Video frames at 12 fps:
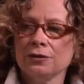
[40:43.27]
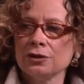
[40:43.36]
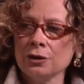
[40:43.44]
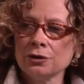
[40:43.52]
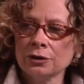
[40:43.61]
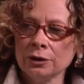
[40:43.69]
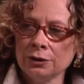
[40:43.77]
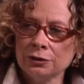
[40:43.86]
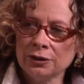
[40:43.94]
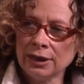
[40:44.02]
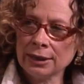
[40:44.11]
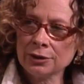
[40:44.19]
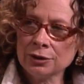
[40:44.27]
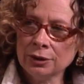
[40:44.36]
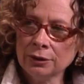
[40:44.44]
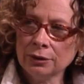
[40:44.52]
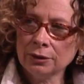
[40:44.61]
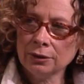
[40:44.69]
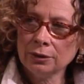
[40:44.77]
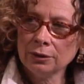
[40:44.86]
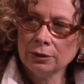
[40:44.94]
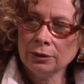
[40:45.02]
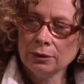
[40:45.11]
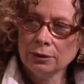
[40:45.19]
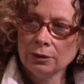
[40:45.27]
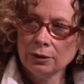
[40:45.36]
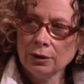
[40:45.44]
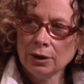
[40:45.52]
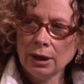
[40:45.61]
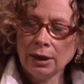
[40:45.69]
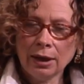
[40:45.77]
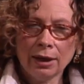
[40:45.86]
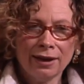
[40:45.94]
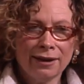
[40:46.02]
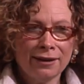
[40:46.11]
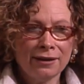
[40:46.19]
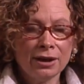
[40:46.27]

social interaction, uh,